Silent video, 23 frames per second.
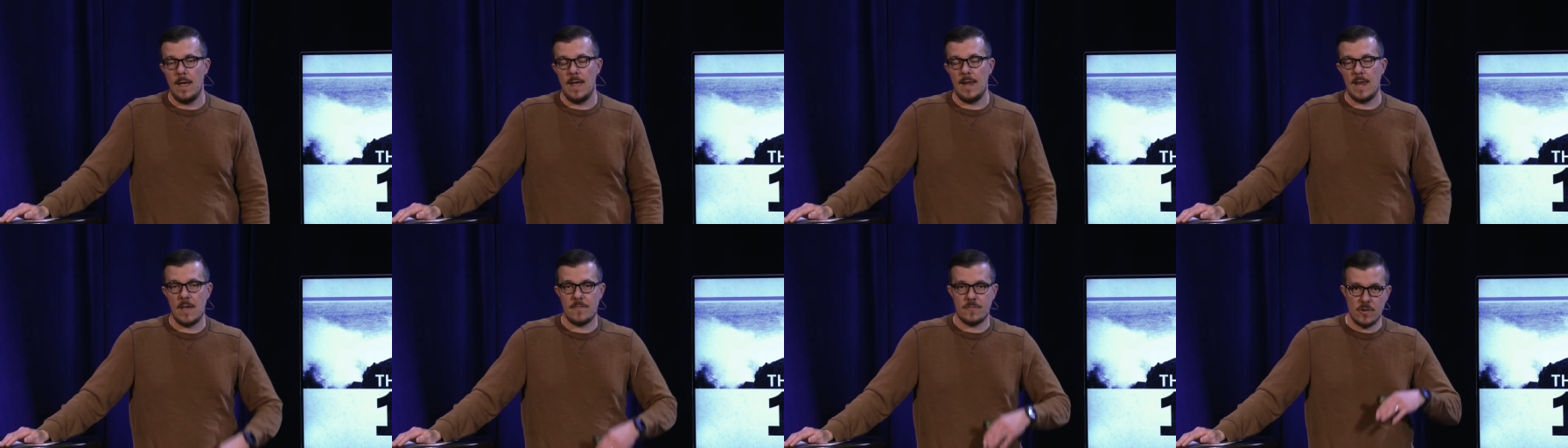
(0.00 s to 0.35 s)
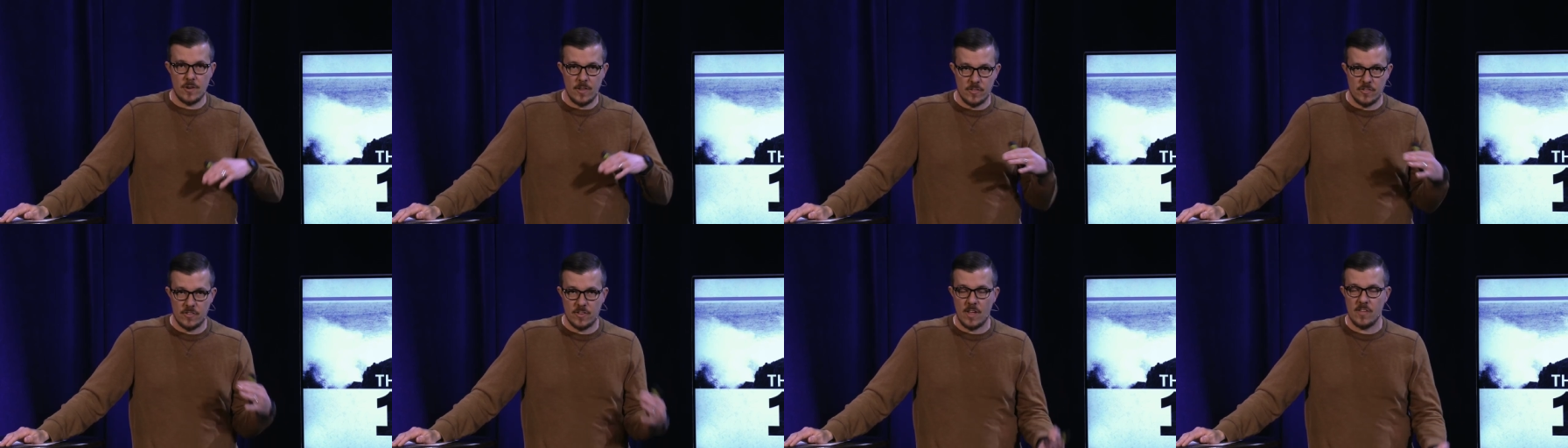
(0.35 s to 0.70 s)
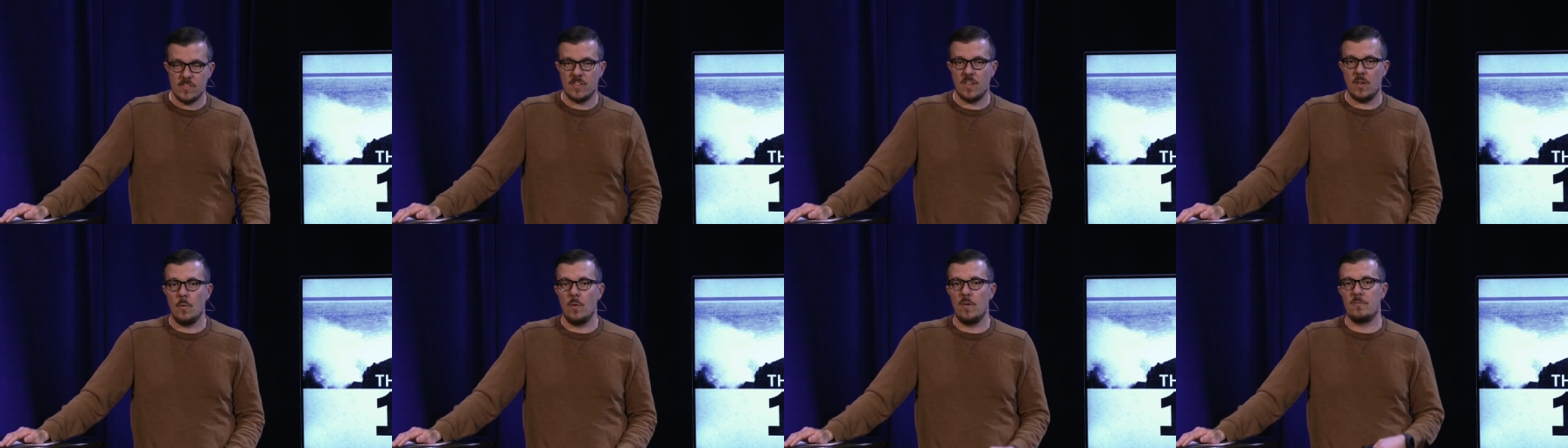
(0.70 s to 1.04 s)
And after
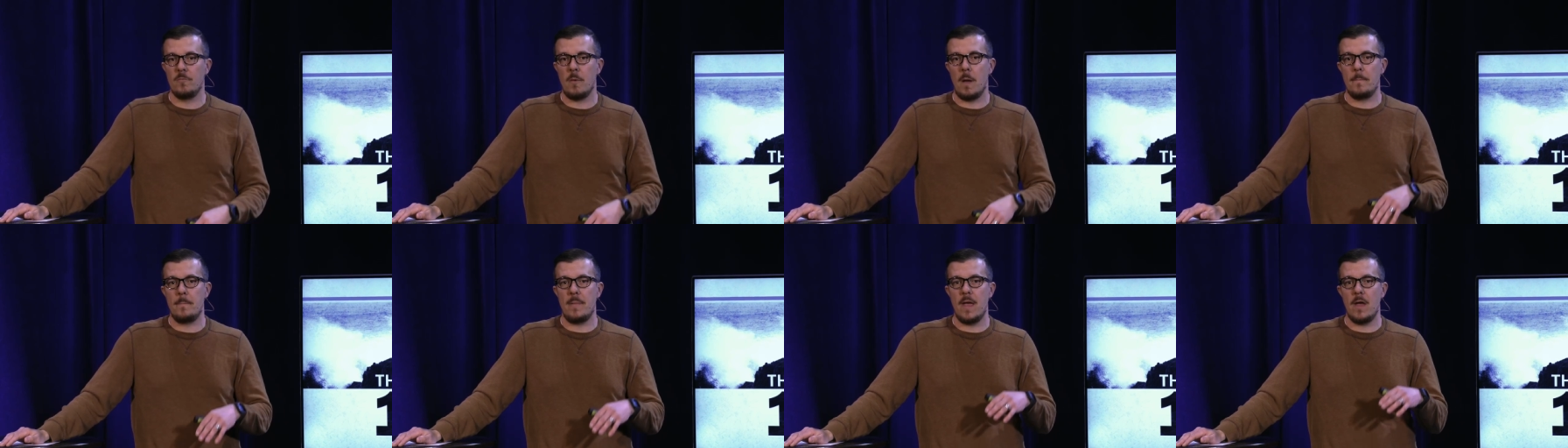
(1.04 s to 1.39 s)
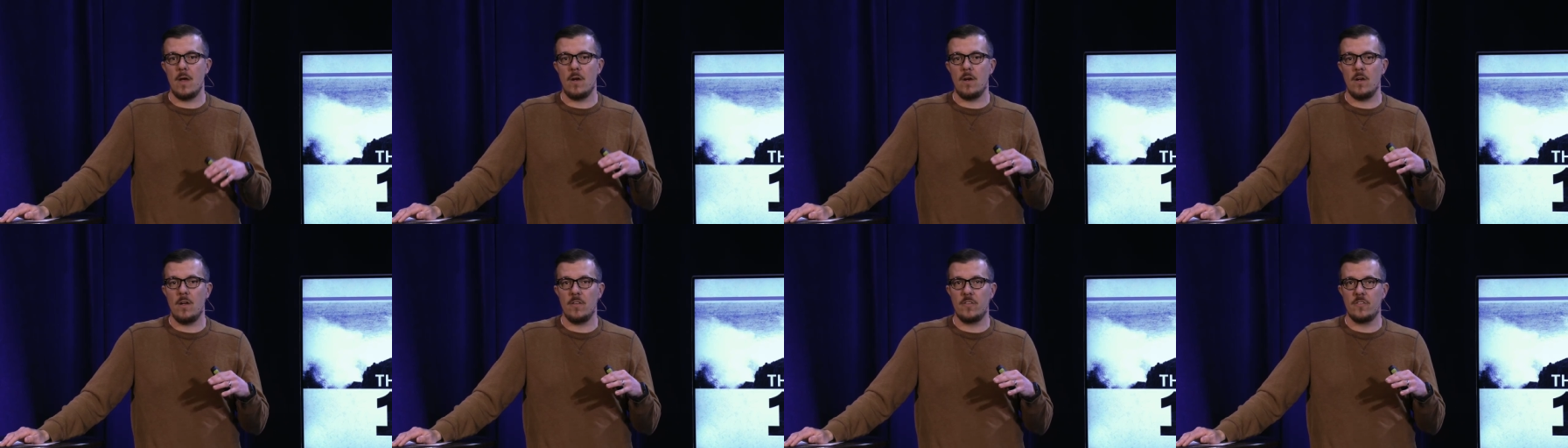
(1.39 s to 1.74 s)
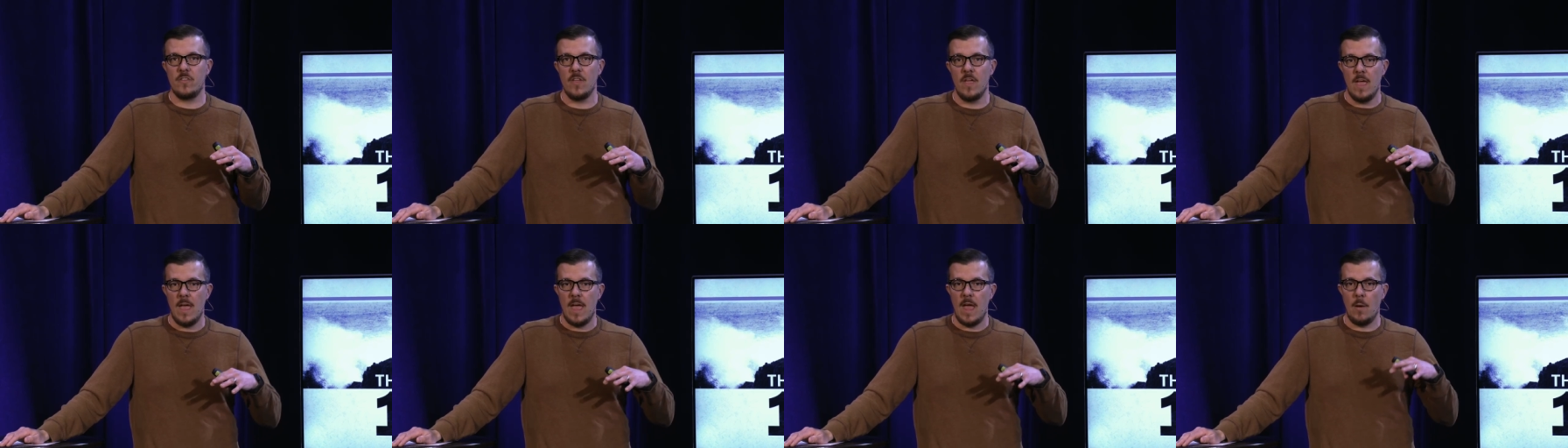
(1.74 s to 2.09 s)
discussing it with my
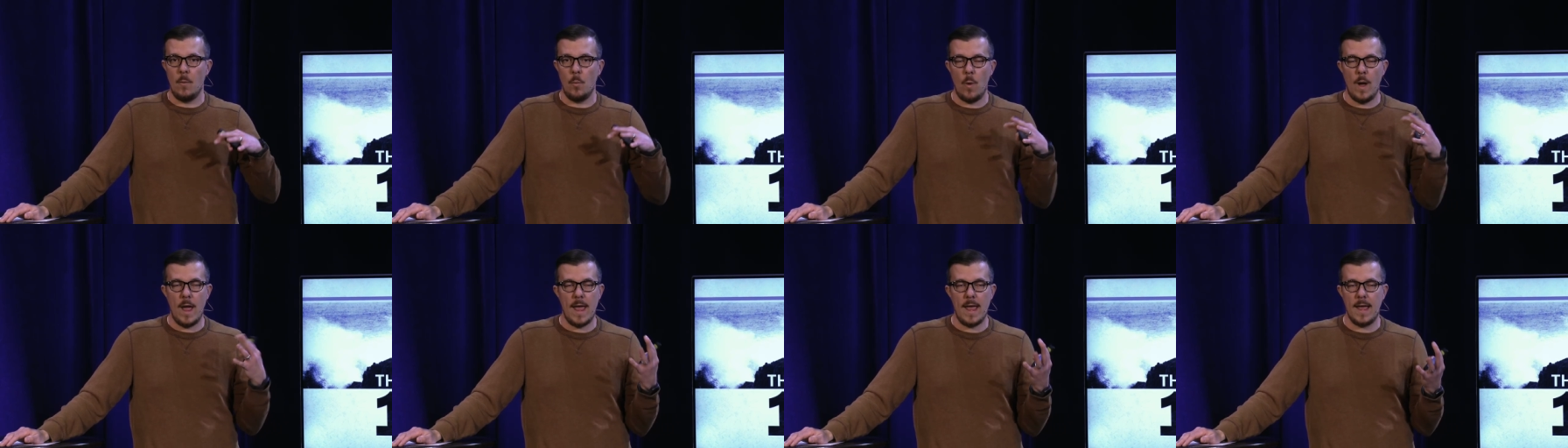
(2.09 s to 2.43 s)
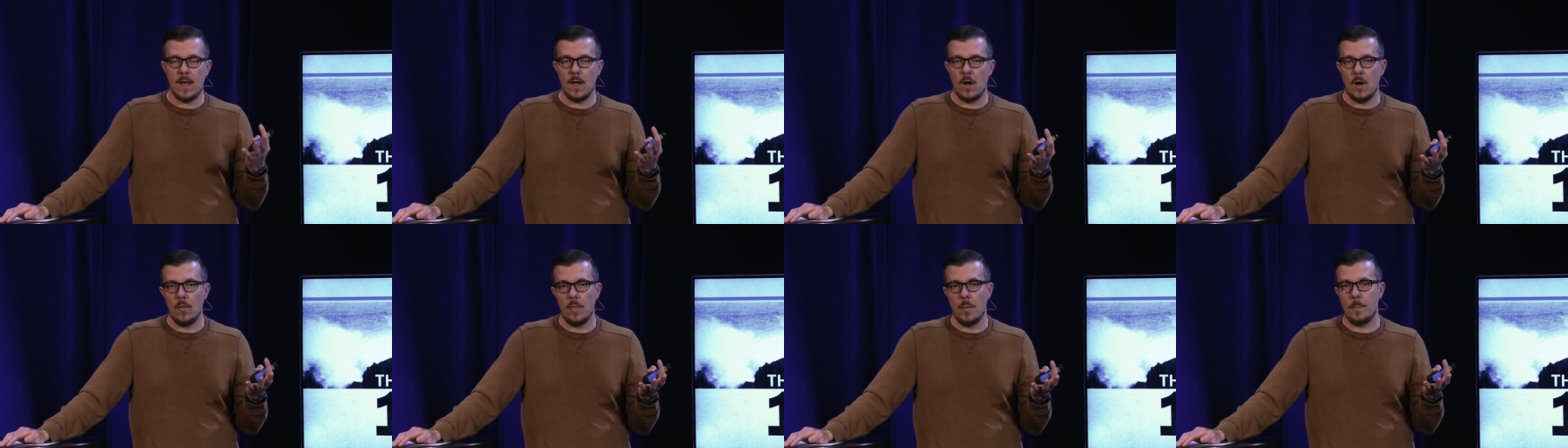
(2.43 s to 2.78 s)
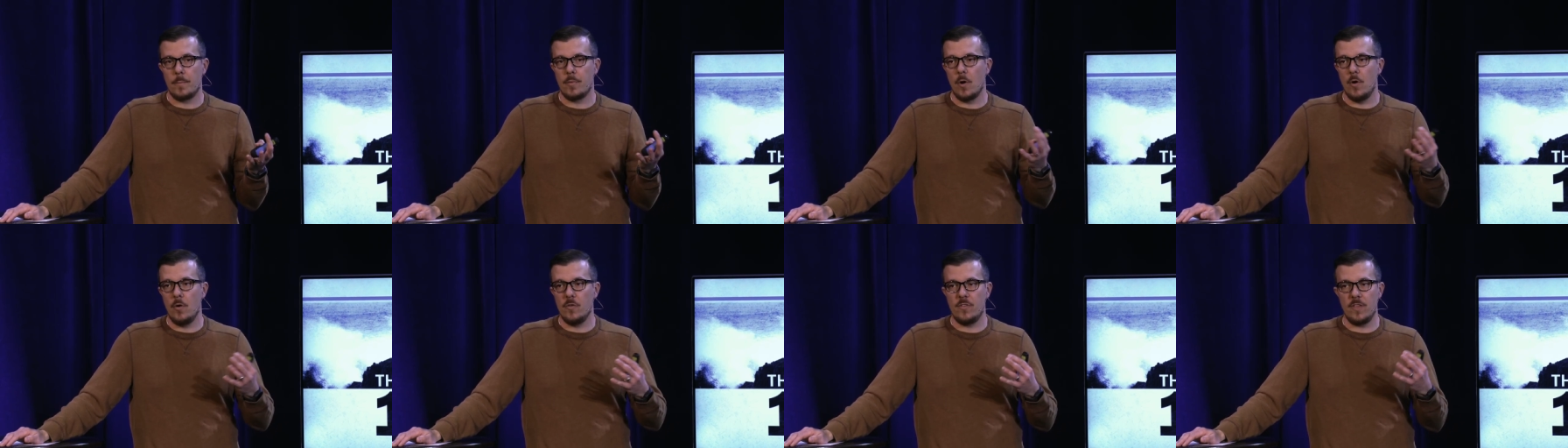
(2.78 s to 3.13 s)
parents and weighing all the
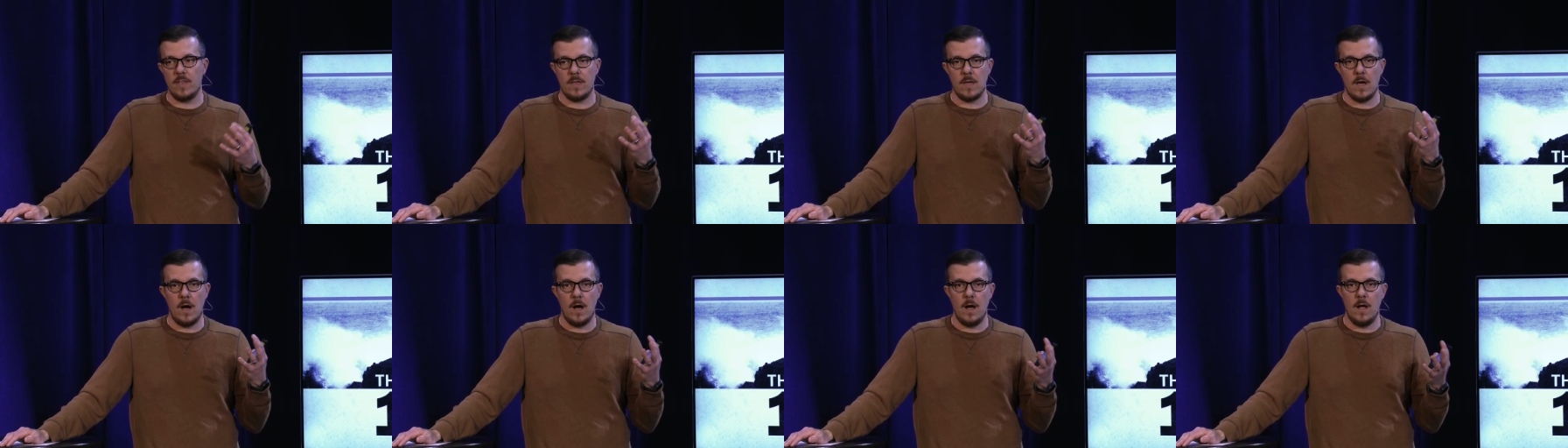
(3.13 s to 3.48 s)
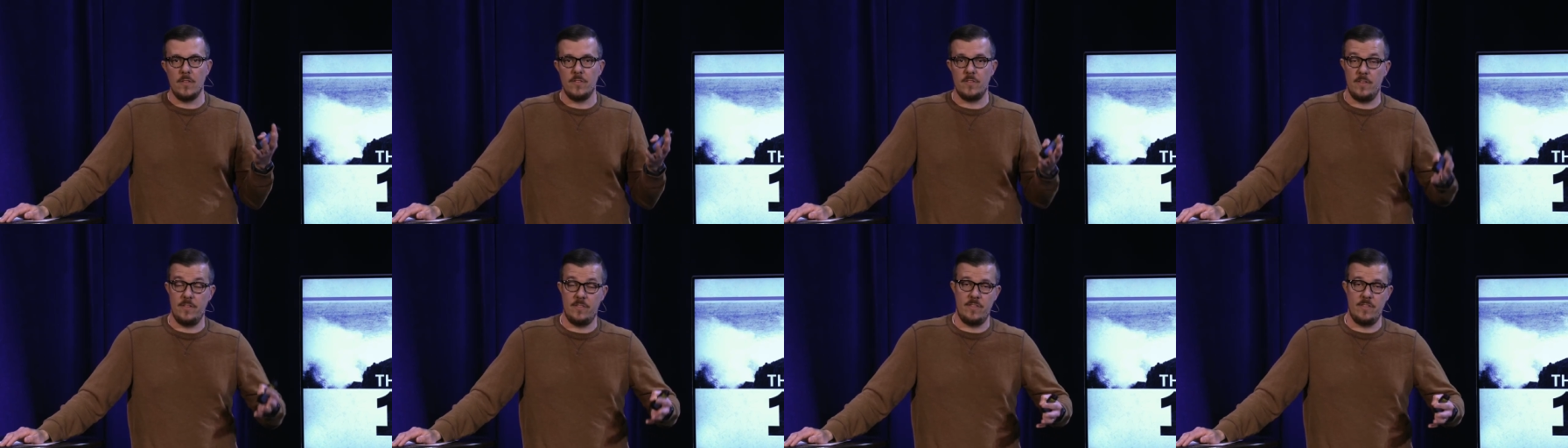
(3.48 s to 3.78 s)
pros and cons,